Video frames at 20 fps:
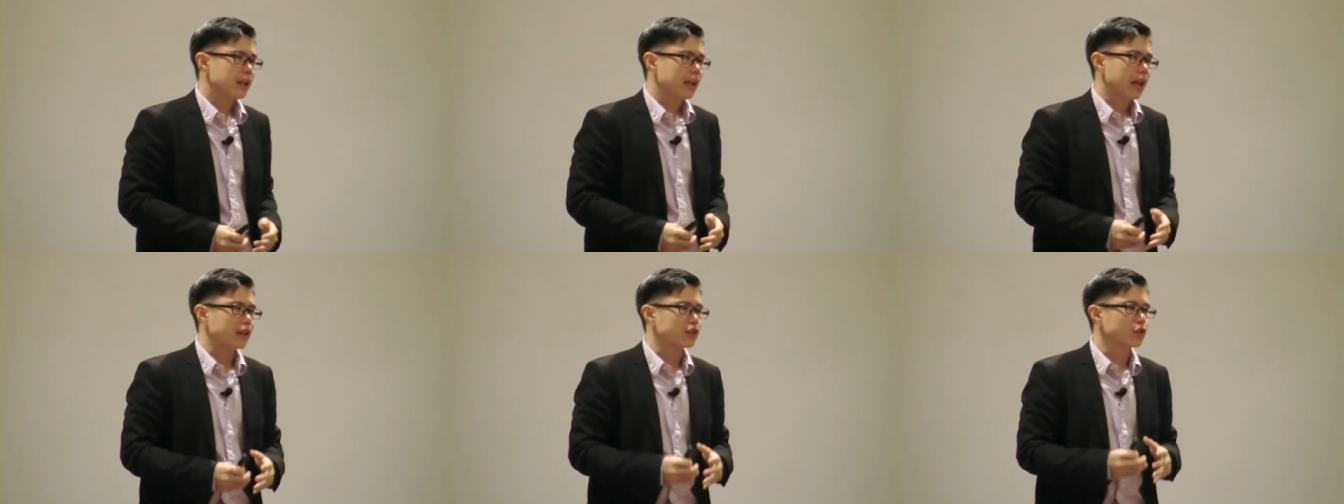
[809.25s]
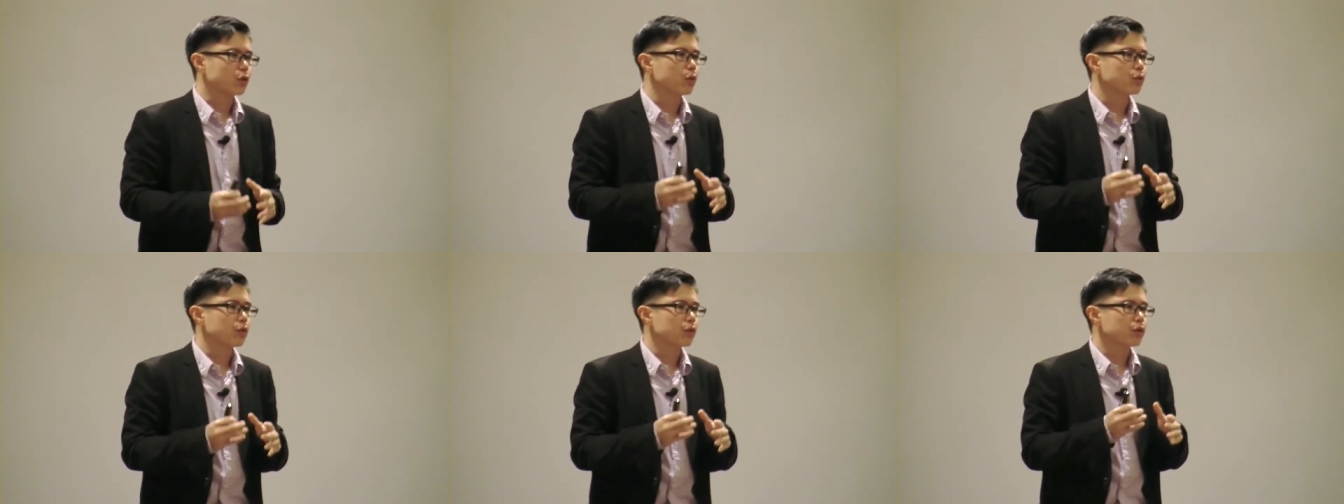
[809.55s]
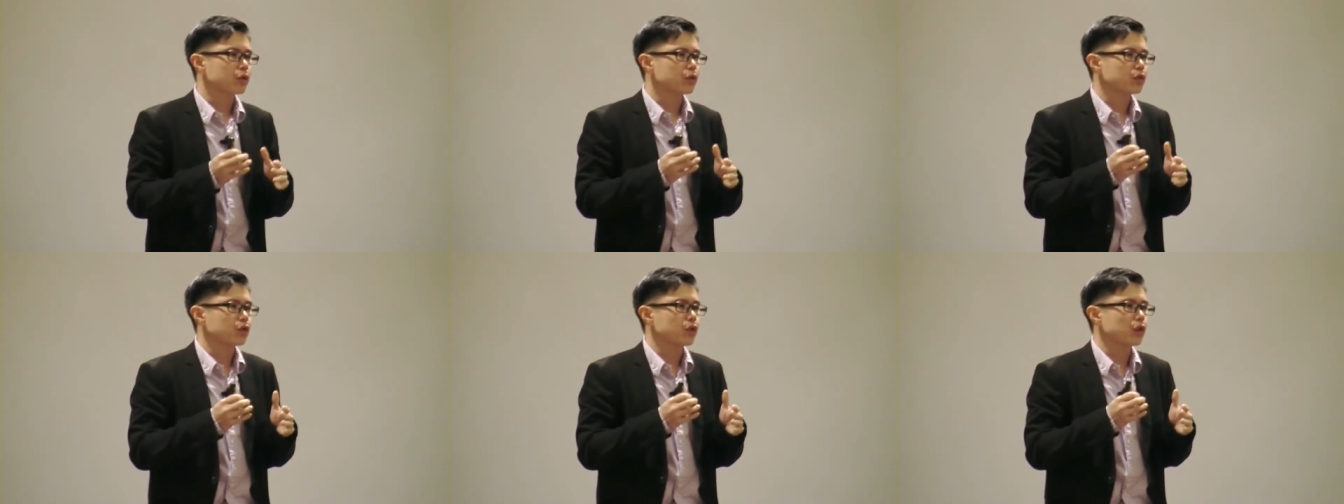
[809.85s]
and so
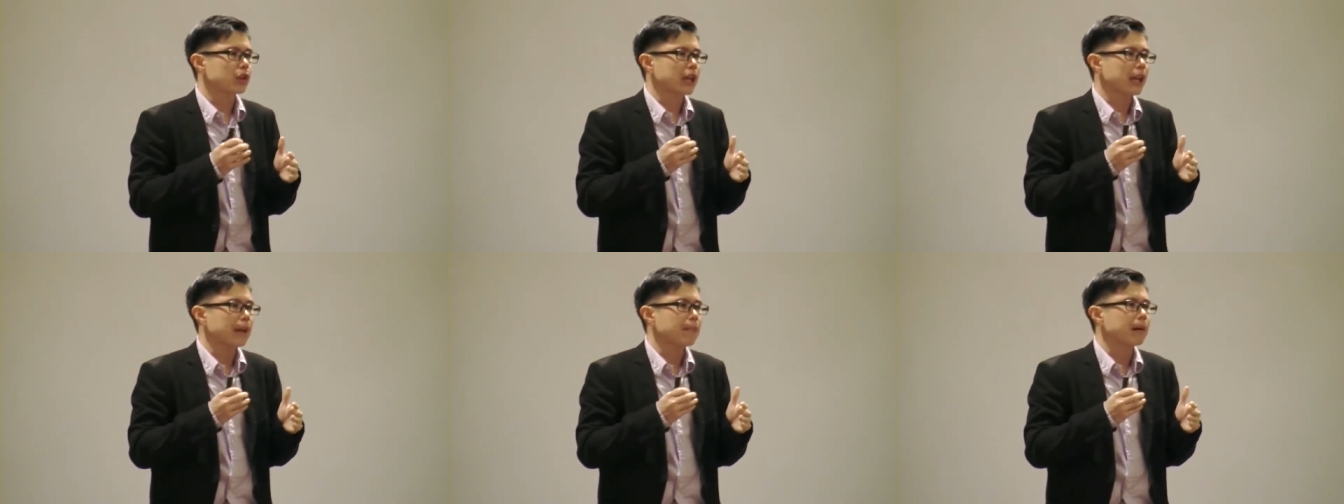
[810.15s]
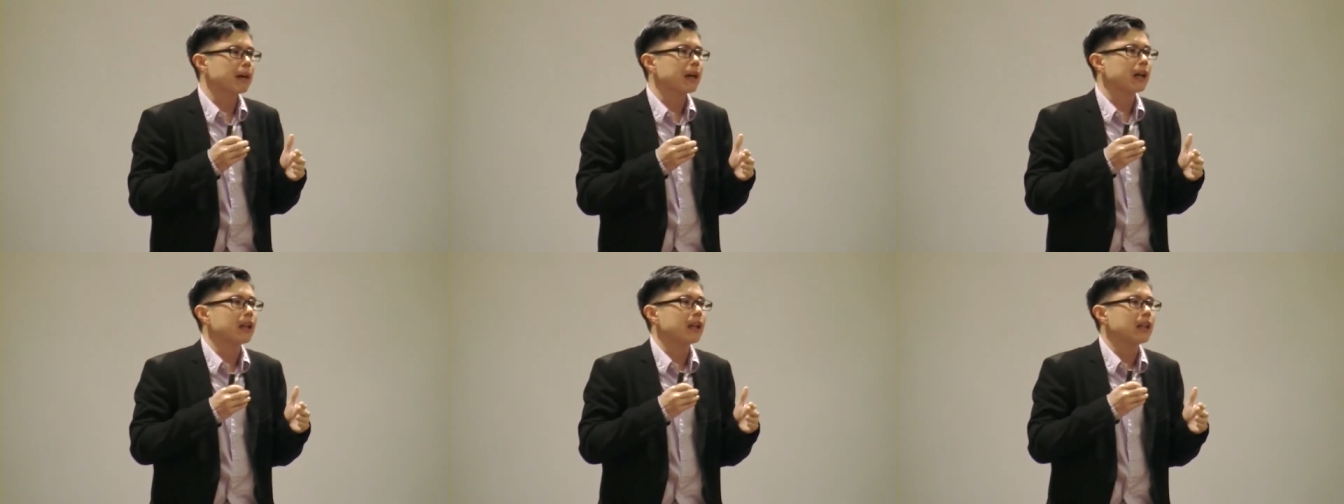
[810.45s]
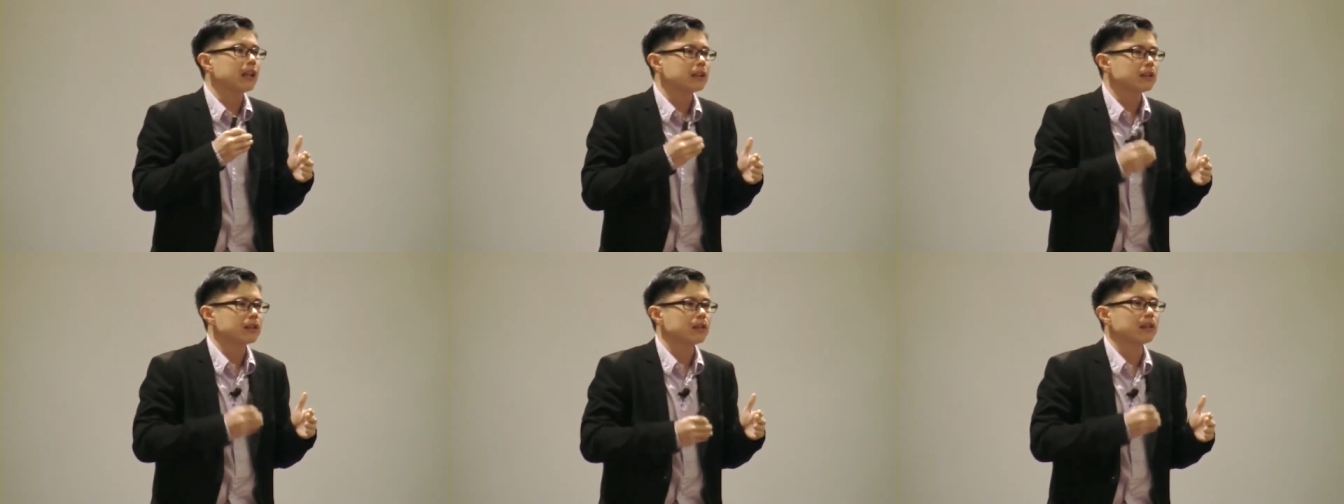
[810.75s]
she came a
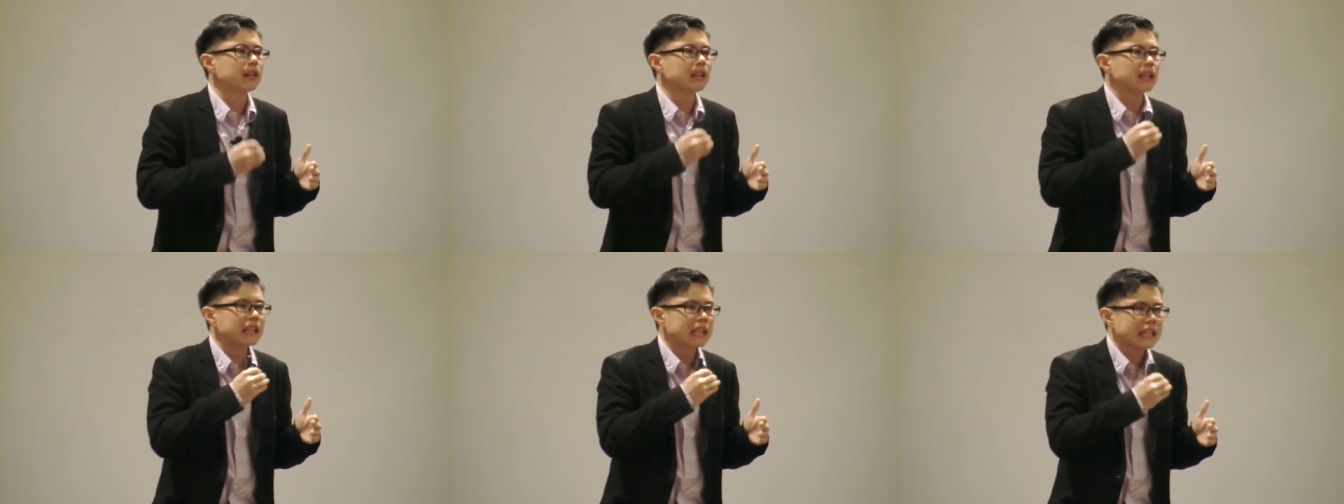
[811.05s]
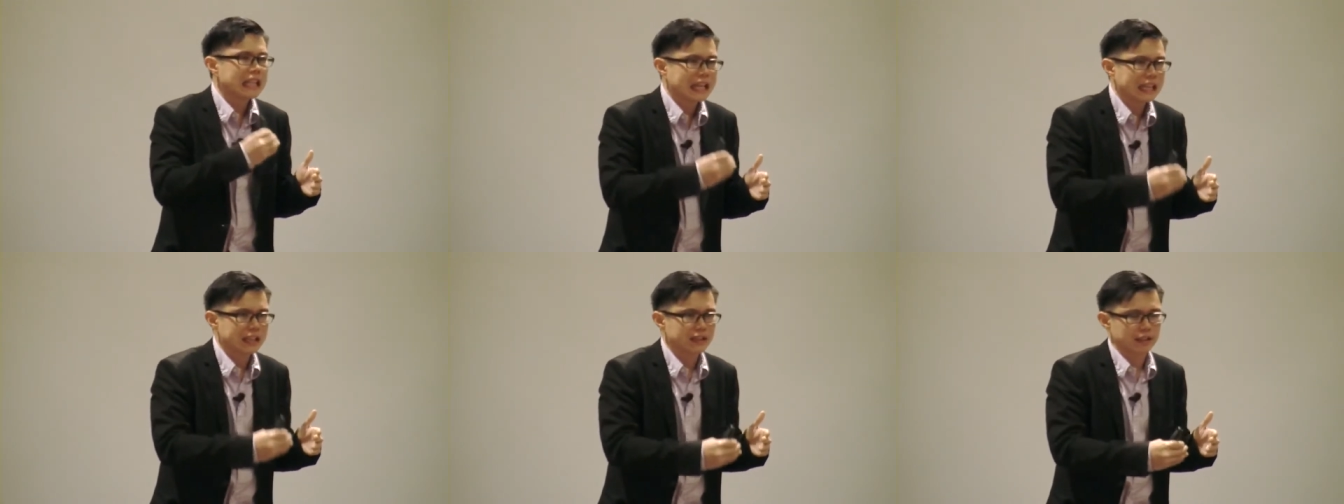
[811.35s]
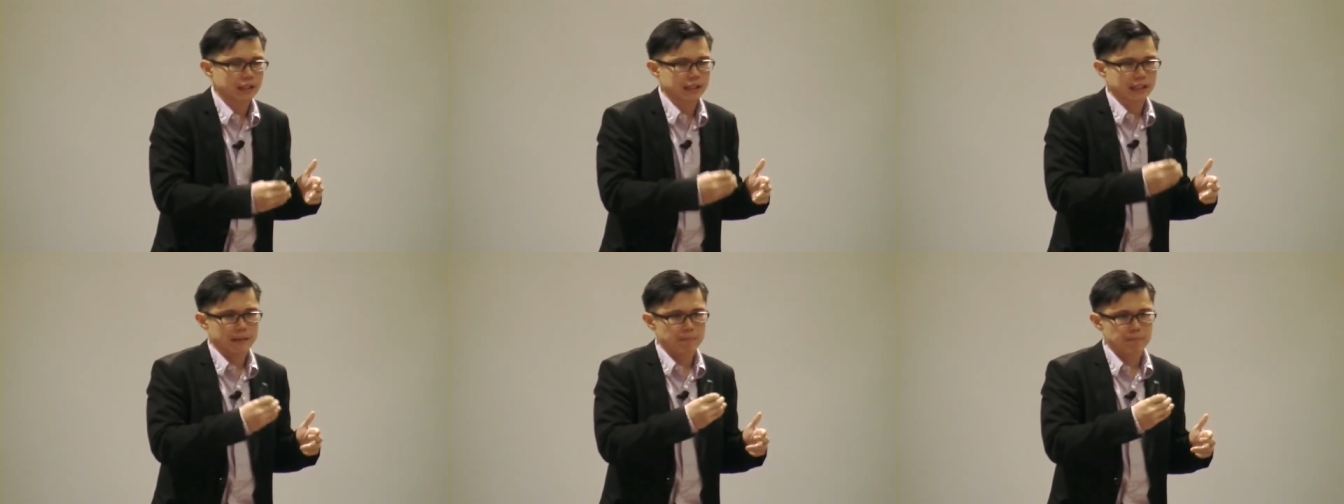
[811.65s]
little
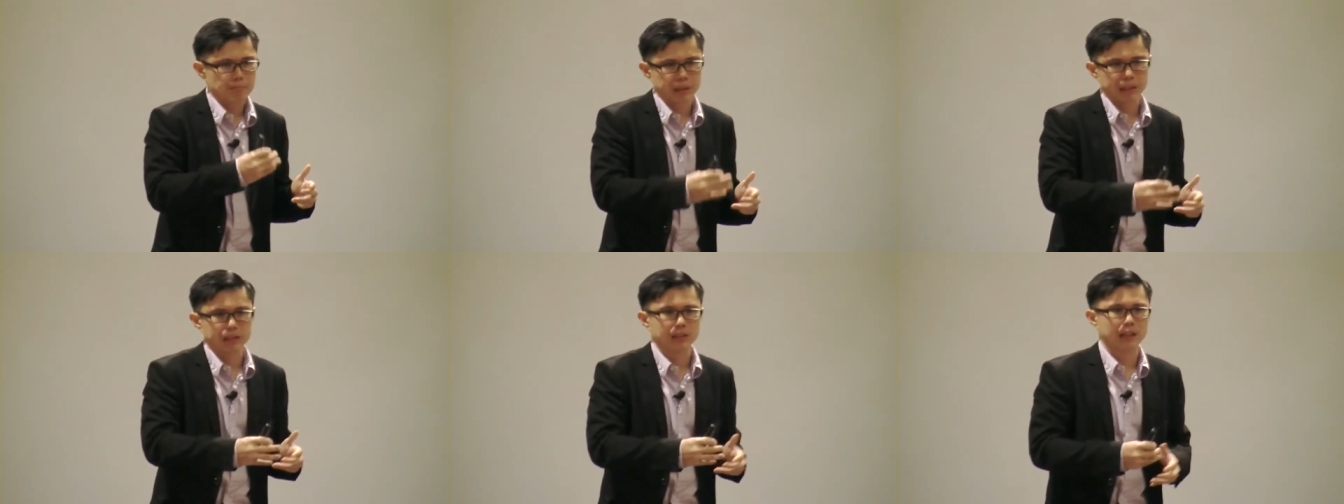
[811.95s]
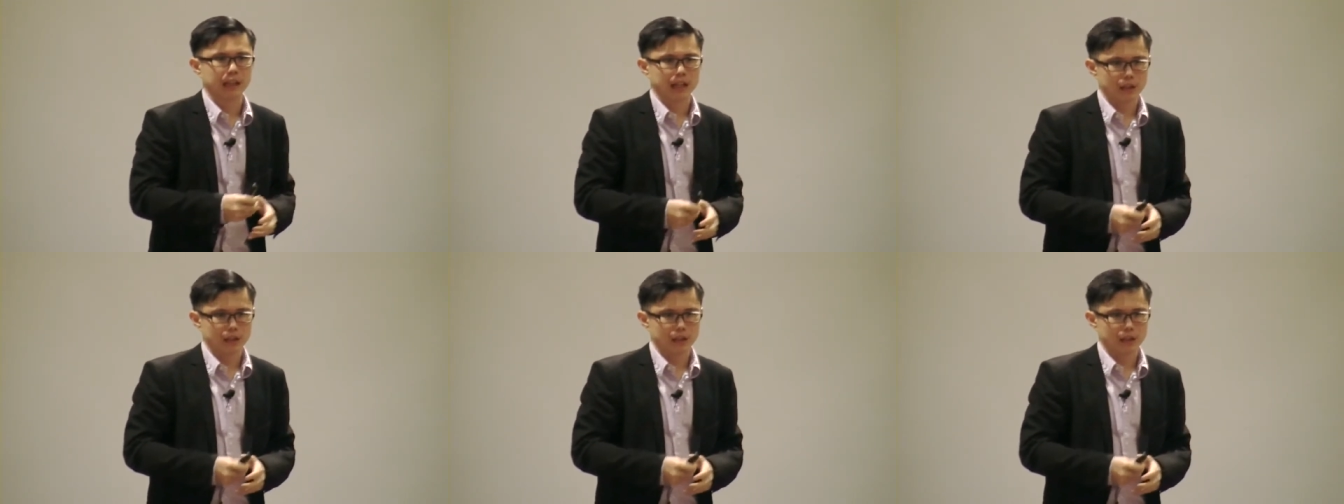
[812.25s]
later than Peter